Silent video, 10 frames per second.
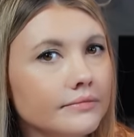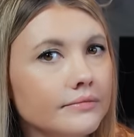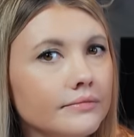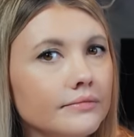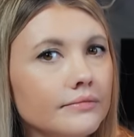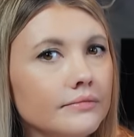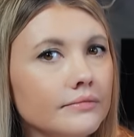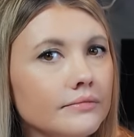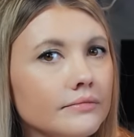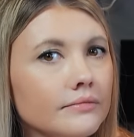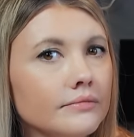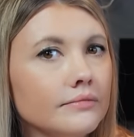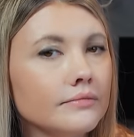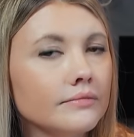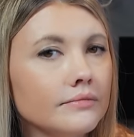
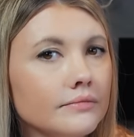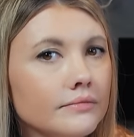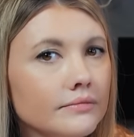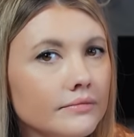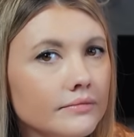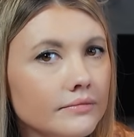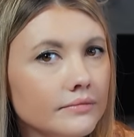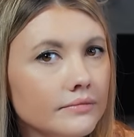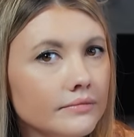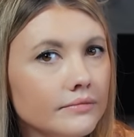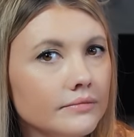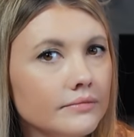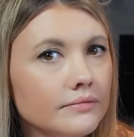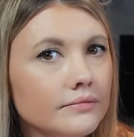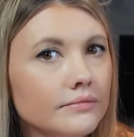
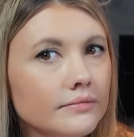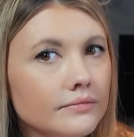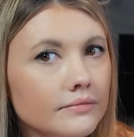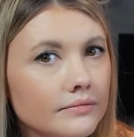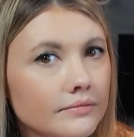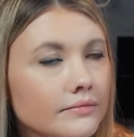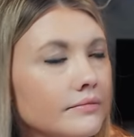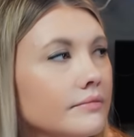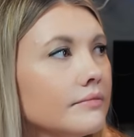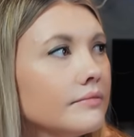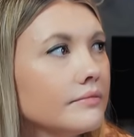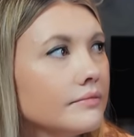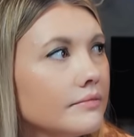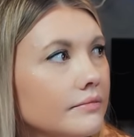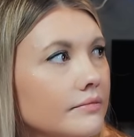
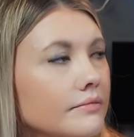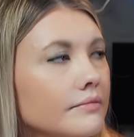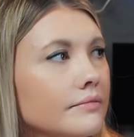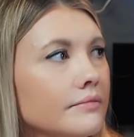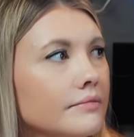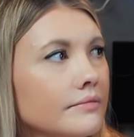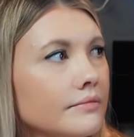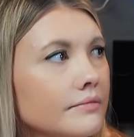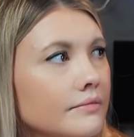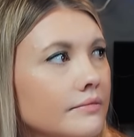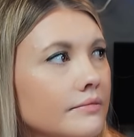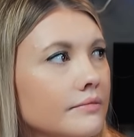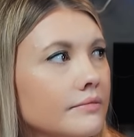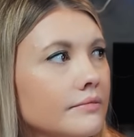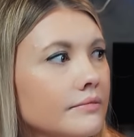
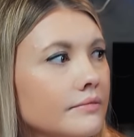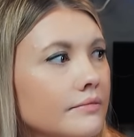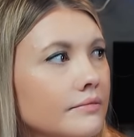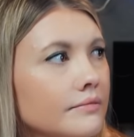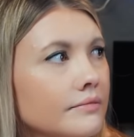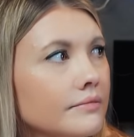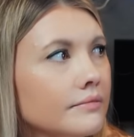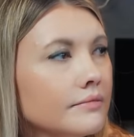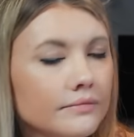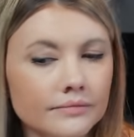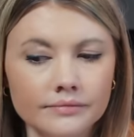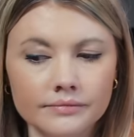This person isn't speaking.